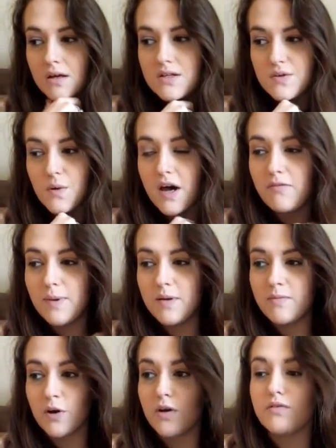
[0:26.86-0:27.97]
So I've been
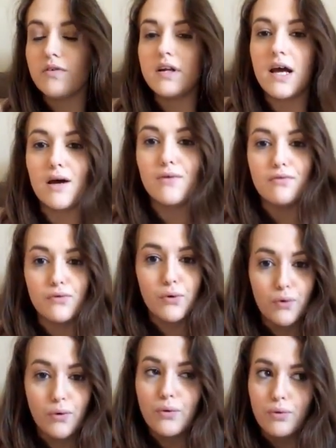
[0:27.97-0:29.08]
in recovery now
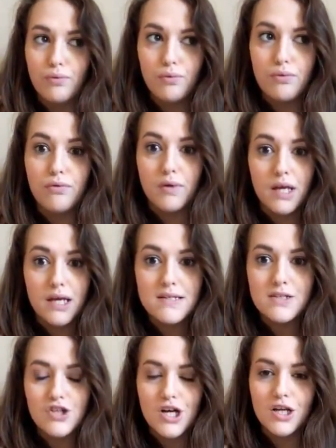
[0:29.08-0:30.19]
for 3 years
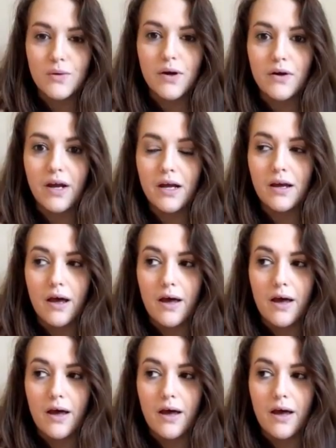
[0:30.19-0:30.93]
in January.